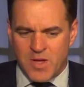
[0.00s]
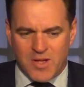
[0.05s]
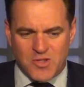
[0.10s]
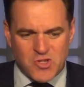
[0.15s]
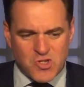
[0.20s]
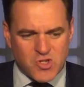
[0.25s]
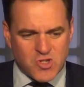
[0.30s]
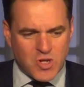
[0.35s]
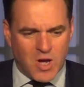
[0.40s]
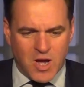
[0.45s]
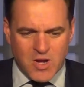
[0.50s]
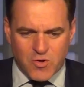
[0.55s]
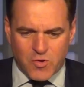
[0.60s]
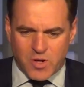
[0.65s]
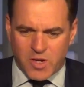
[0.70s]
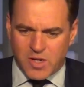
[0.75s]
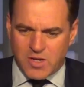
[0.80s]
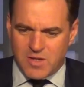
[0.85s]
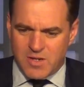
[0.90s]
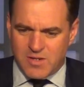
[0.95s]
And
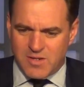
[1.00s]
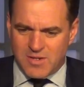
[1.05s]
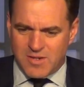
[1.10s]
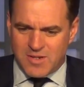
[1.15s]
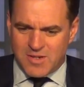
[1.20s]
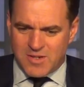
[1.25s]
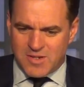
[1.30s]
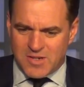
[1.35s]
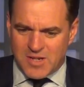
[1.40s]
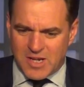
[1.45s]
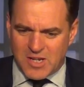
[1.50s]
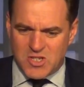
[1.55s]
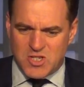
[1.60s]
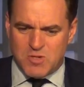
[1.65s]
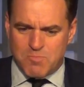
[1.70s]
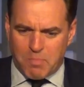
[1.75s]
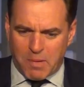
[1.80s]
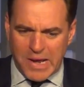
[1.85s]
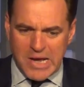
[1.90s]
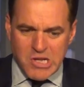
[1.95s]
Šnejdárek
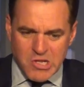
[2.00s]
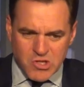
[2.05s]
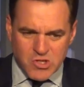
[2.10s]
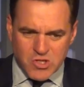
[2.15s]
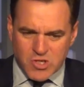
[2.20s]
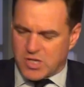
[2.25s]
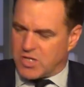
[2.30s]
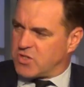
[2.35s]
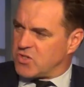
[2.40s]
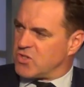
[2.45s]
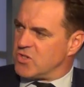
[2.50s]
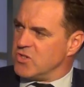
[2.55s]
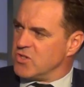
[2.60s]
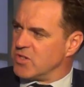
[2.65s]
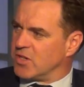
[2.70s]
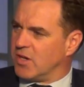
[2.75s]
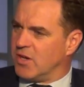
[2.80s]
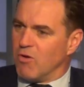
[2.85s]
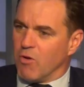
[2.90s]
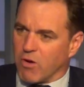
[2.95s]
explains to
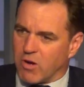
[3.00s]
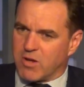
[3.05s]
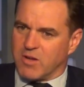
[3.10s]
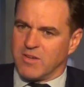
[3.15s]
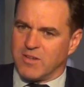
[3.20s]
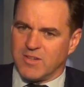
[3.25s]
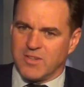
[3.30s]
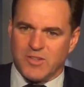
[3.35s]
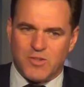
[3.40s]
Kissinger, look,